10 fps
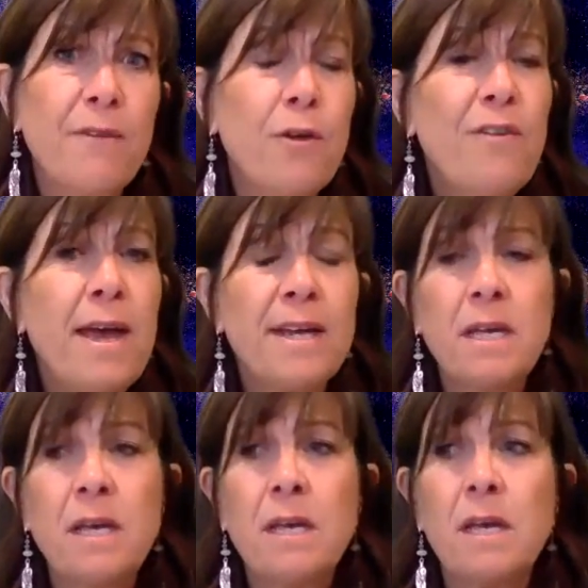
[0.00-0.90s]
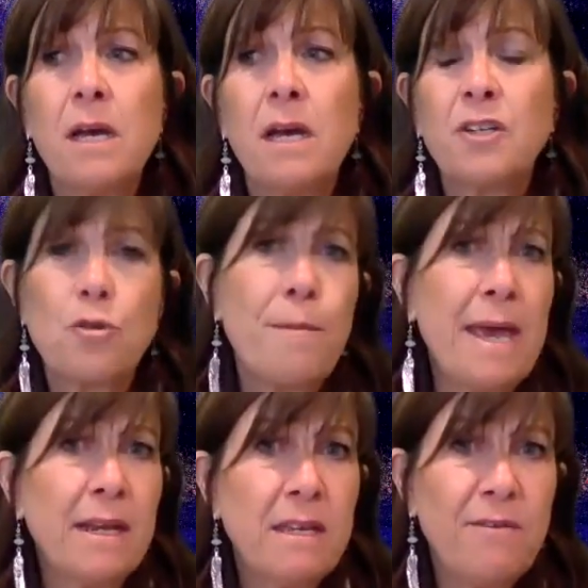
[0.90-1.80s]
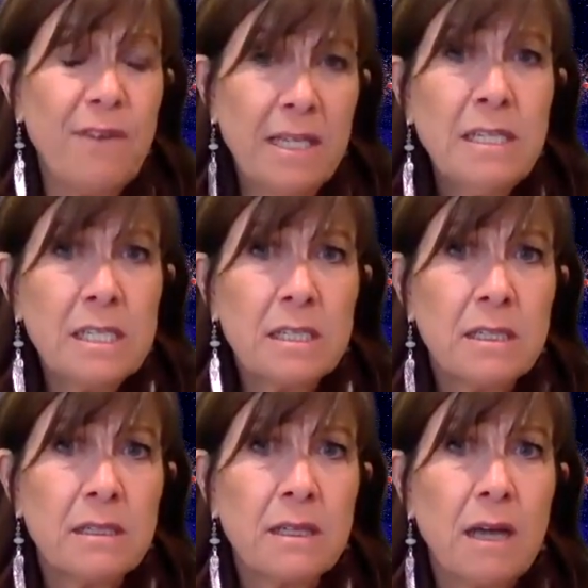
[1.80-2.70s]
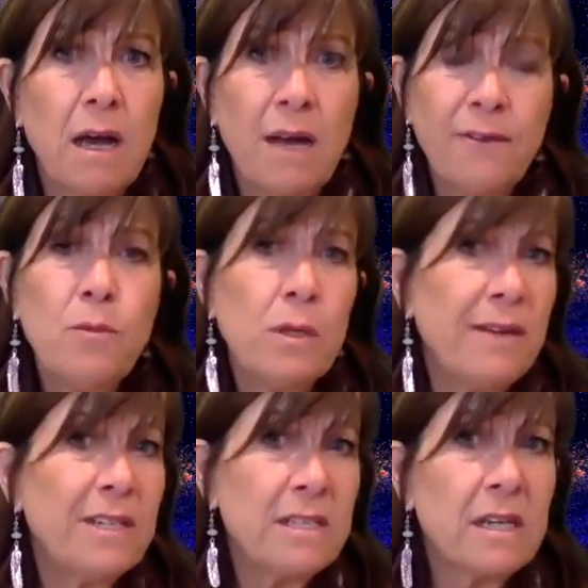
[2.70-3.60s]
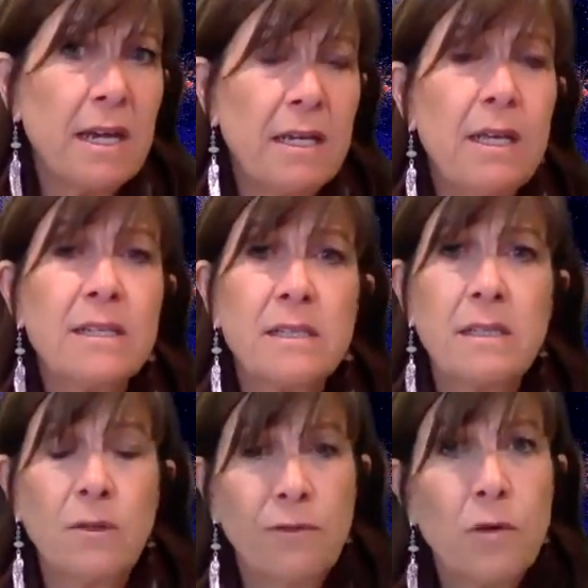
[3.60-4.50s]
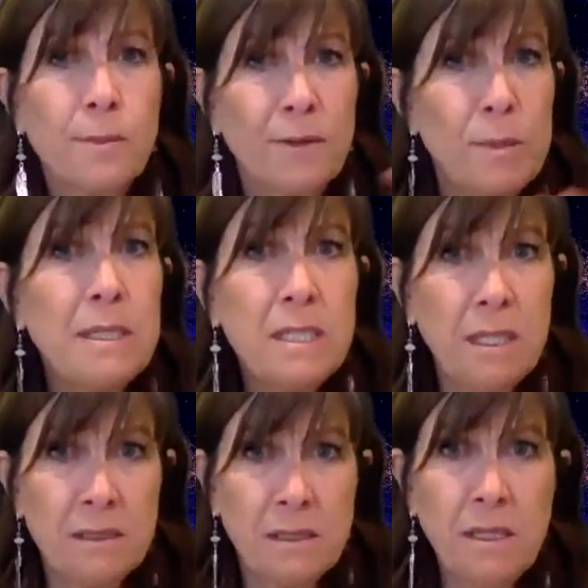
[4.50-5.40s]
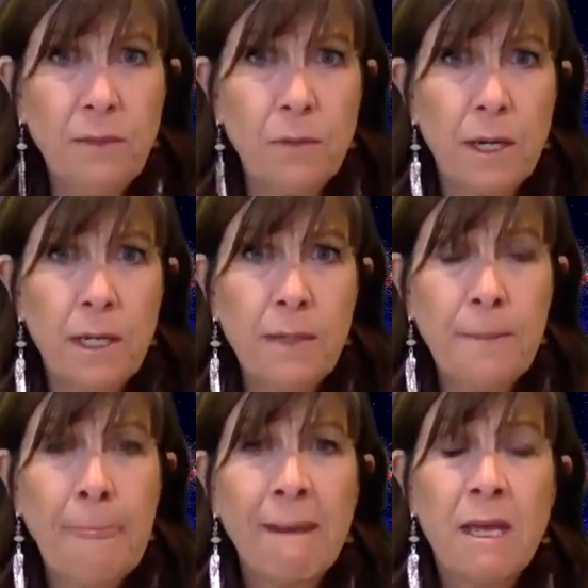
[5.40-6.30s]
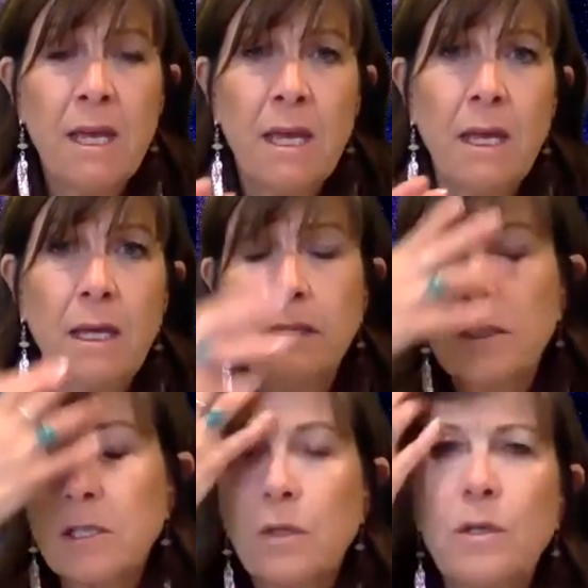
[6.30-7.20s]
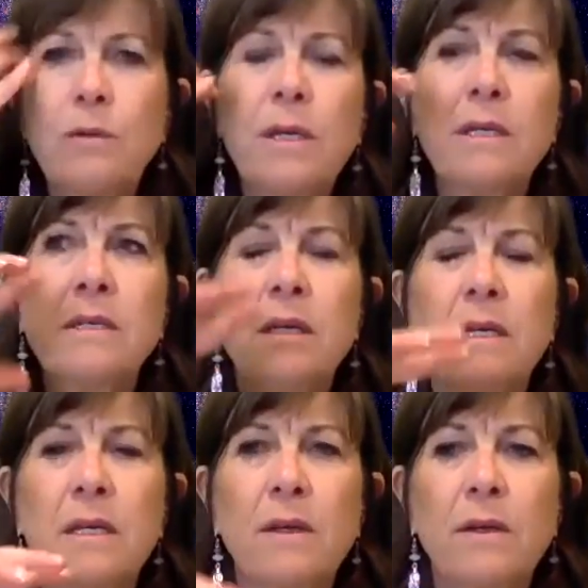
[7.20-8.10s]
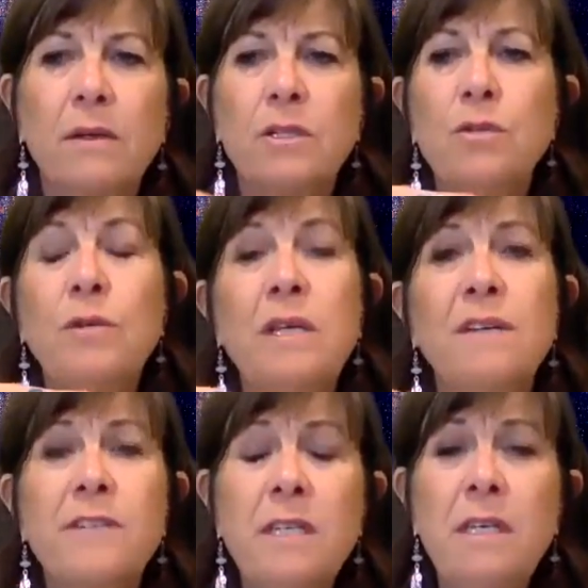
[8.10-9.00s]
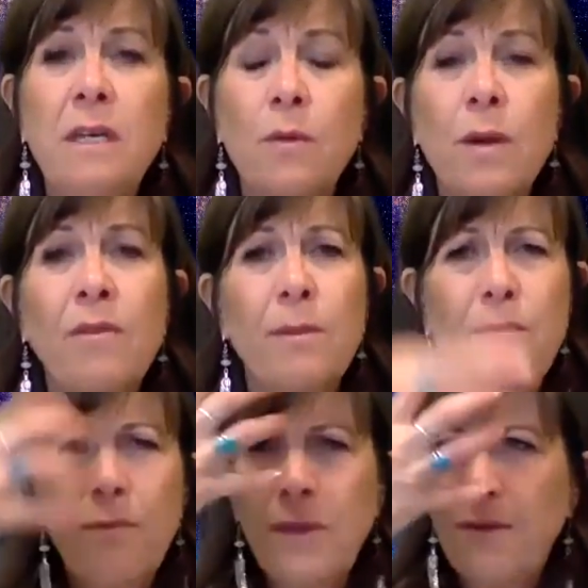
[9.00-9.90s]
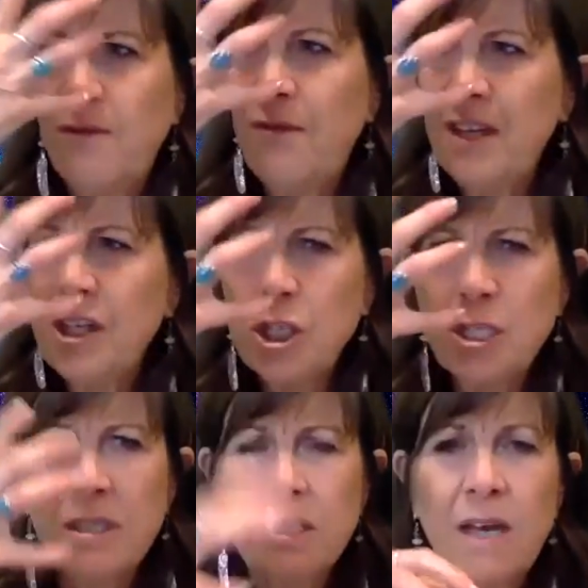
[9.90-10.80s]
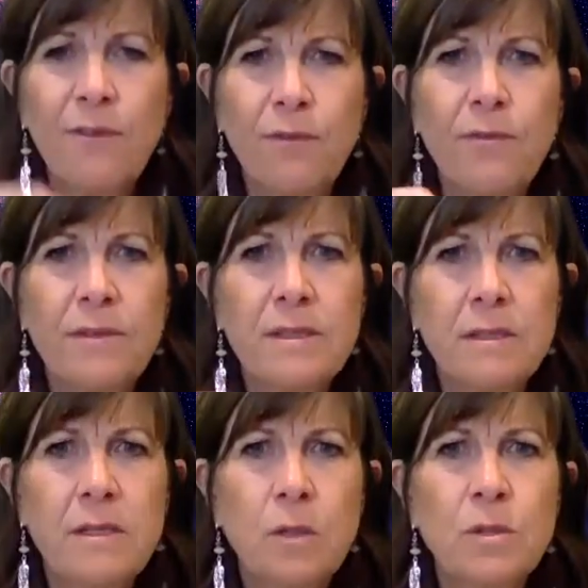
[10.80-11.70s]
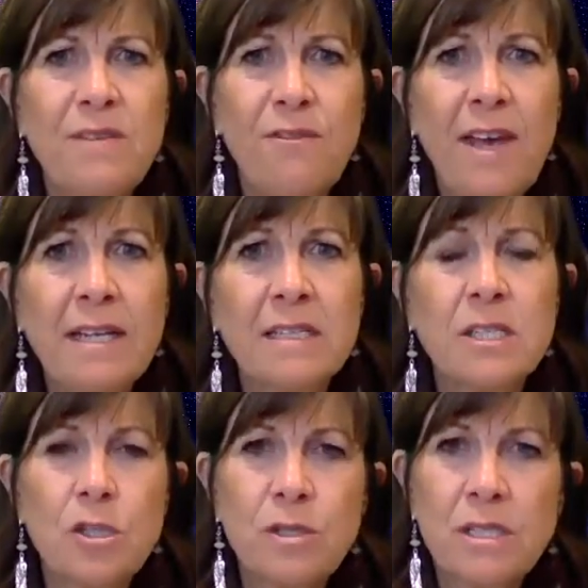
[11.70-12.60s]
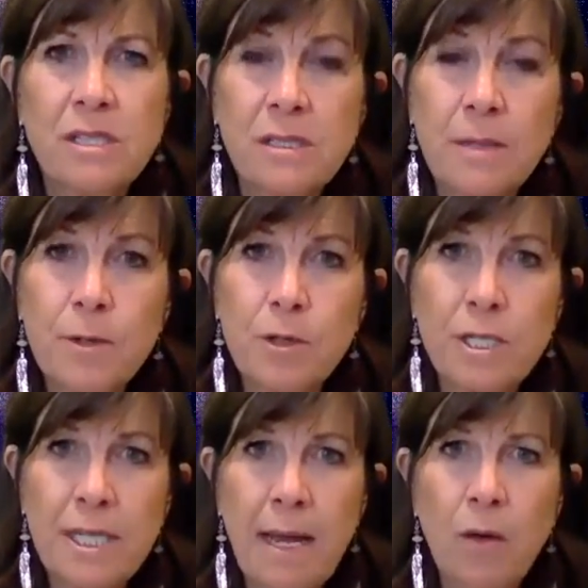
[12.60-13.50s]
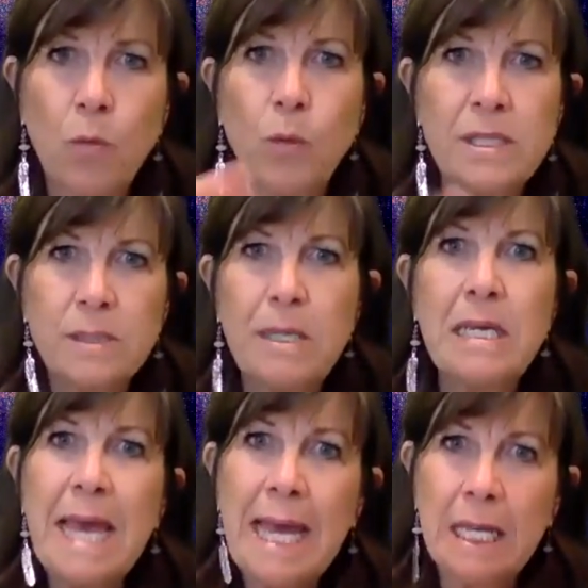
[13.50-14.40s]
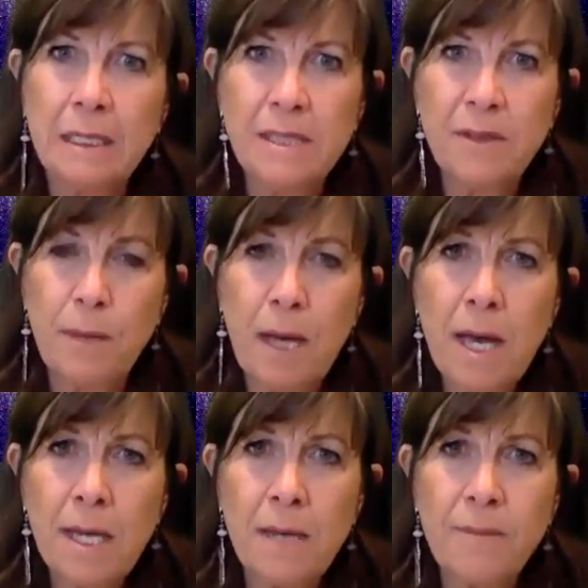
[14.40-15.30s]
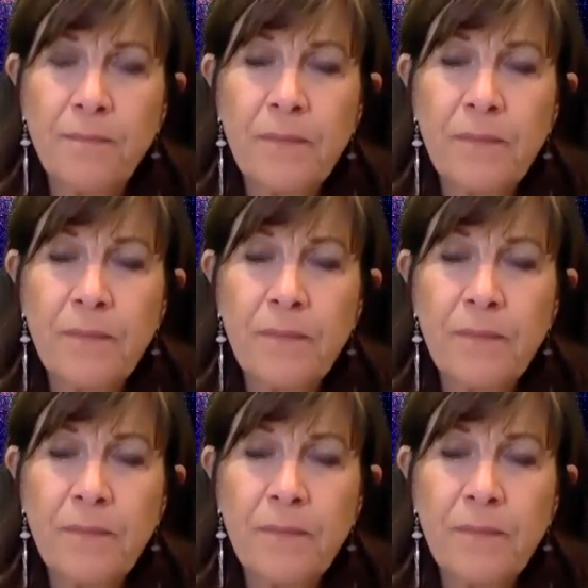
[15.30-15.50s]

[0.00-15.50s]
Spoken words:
if we've had a traumatic event, often we'll have anxiety as, form of PTSD, right? And so you can do EFT around the visions of those events to simmer down what's being held in the body.